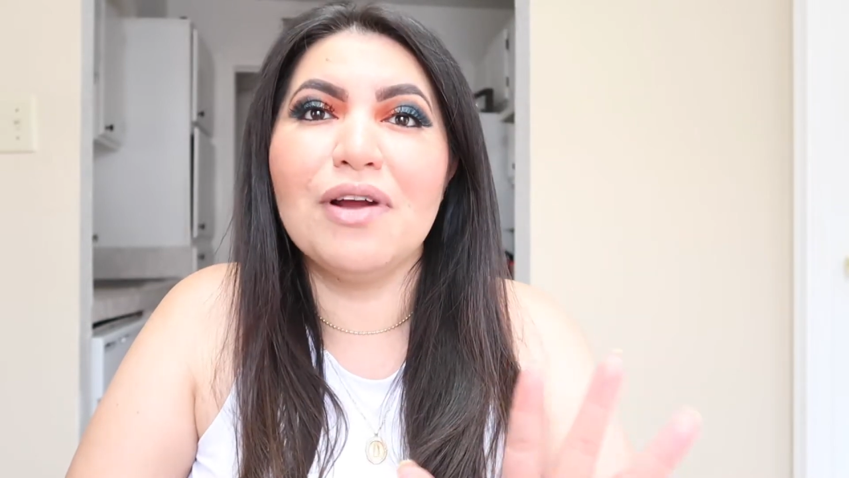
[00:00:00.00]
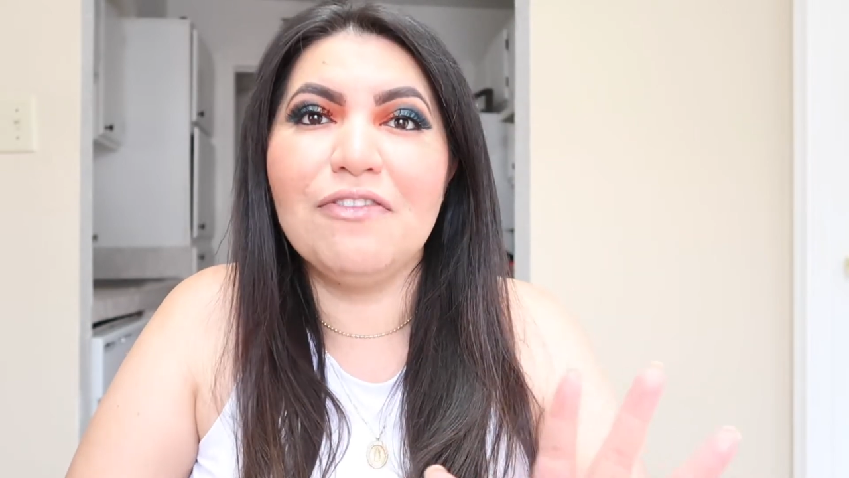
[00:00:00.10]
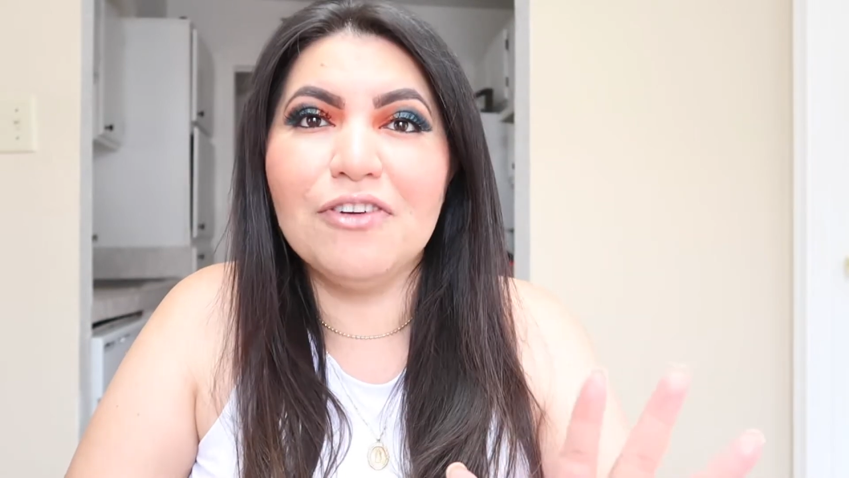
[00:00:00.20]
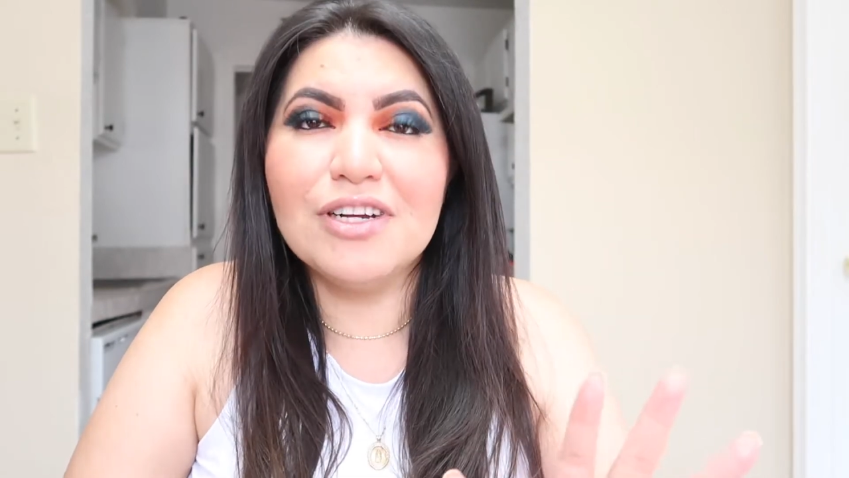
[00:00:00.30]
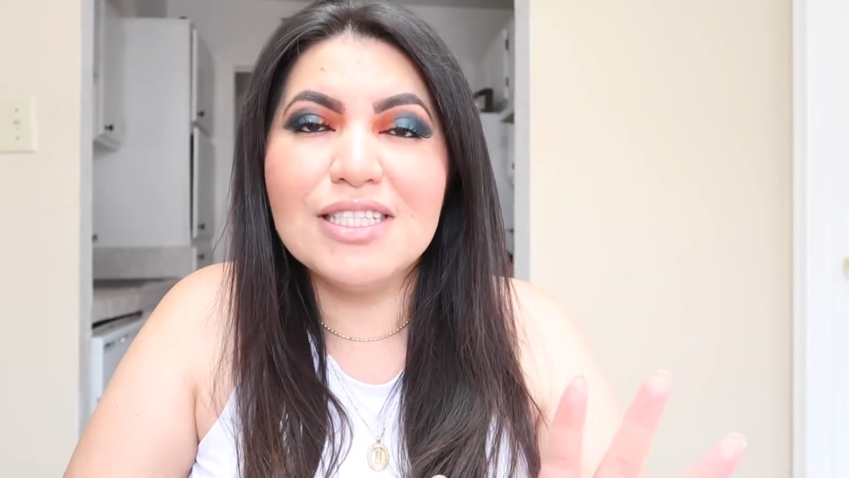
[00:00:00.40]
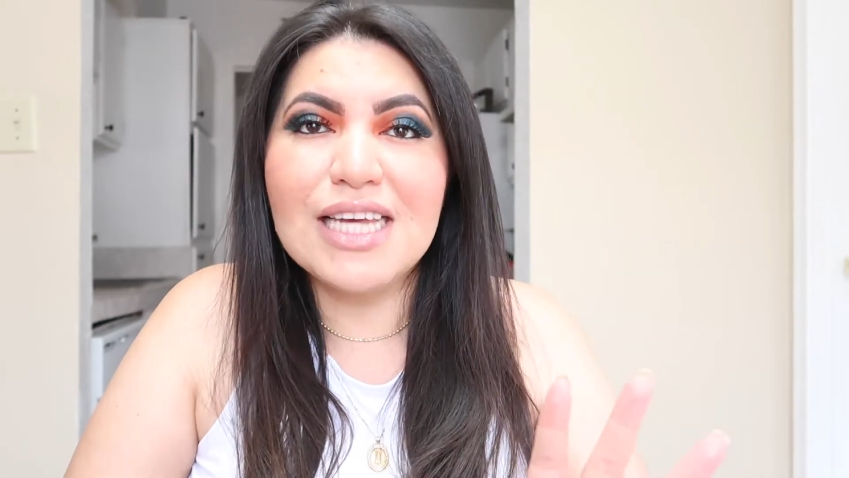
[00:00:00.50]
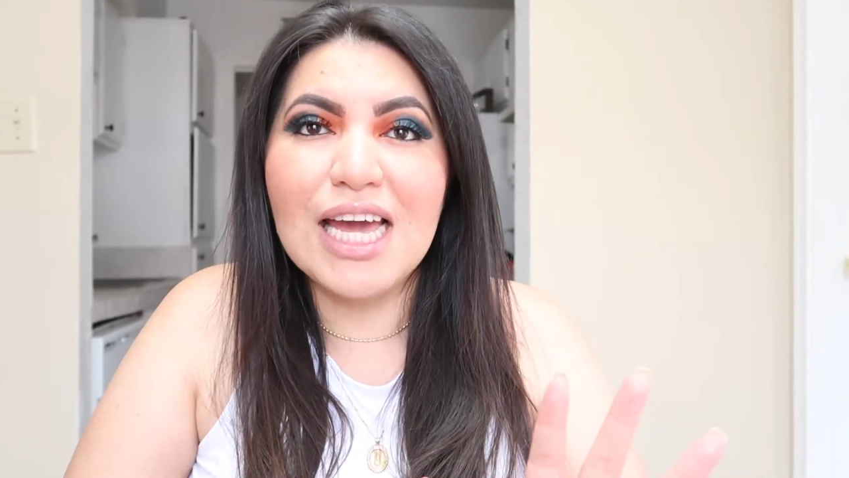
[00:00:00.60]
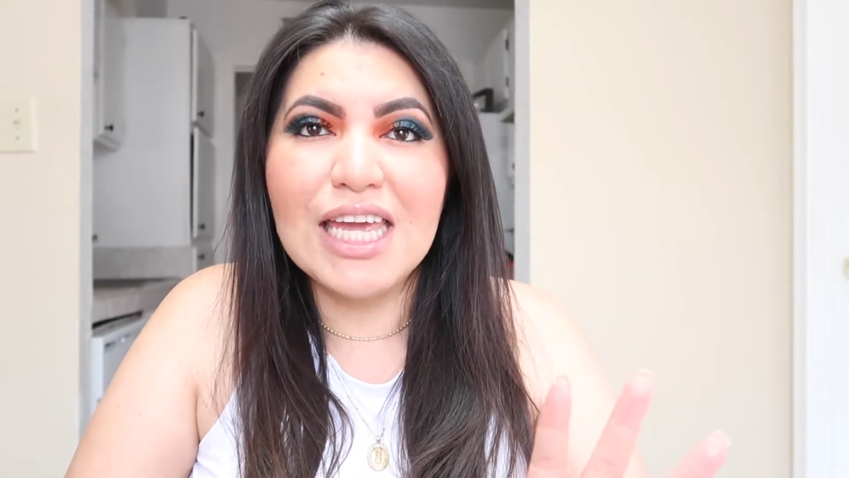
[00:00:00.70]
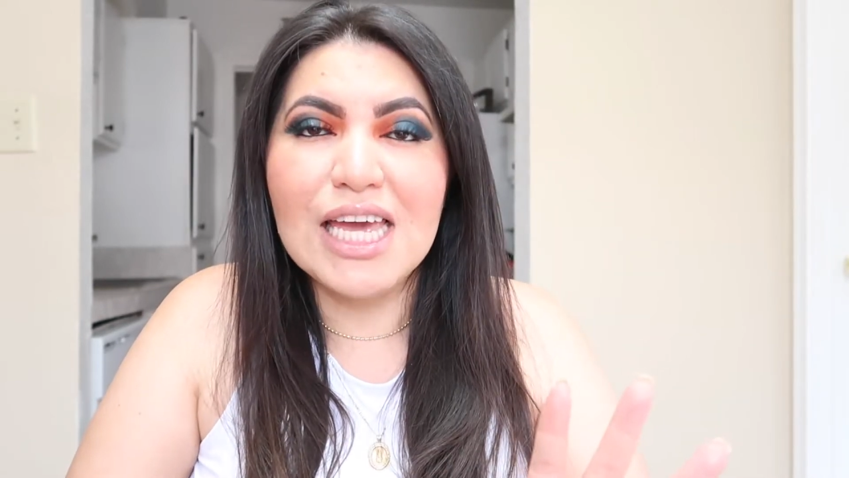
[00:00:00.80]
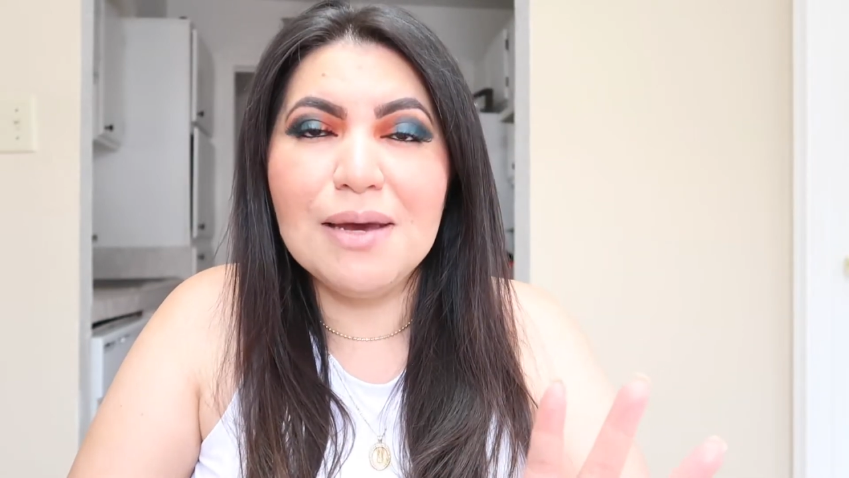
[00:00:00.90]
reference I
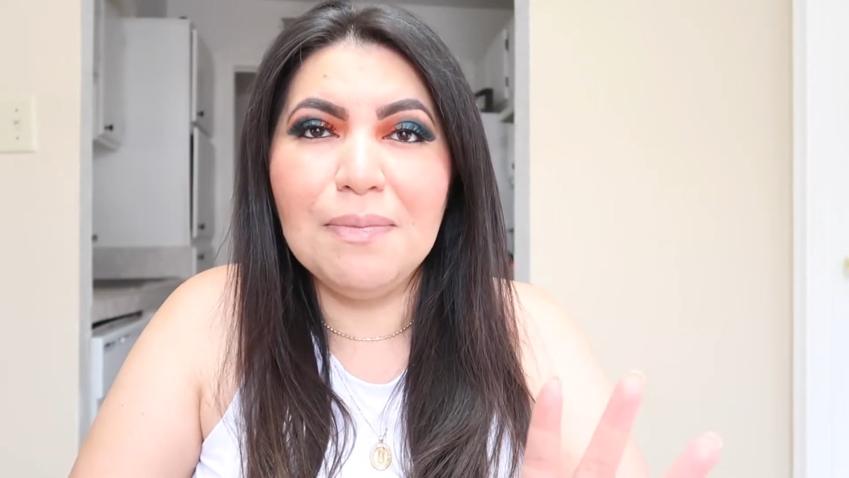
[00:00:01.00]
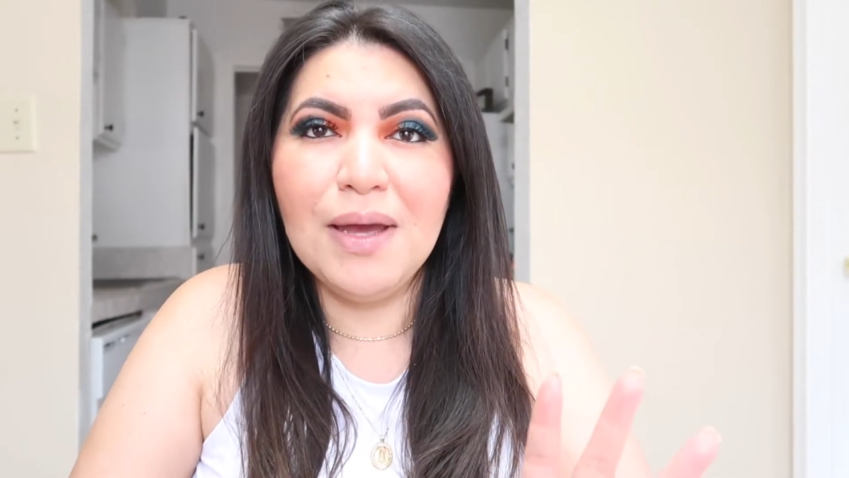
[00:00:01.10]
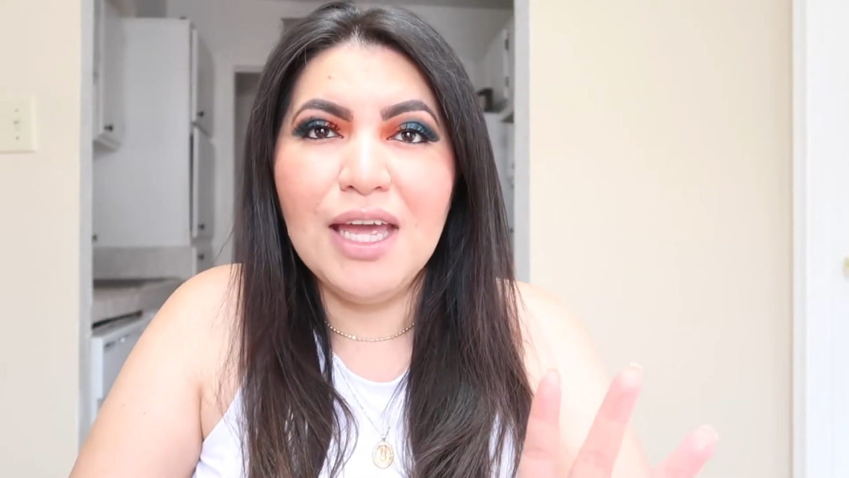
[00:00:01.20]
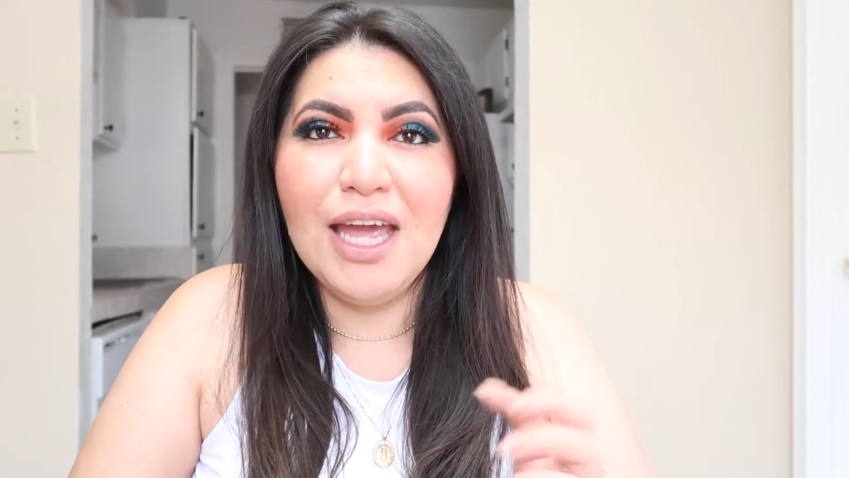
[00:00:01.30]
am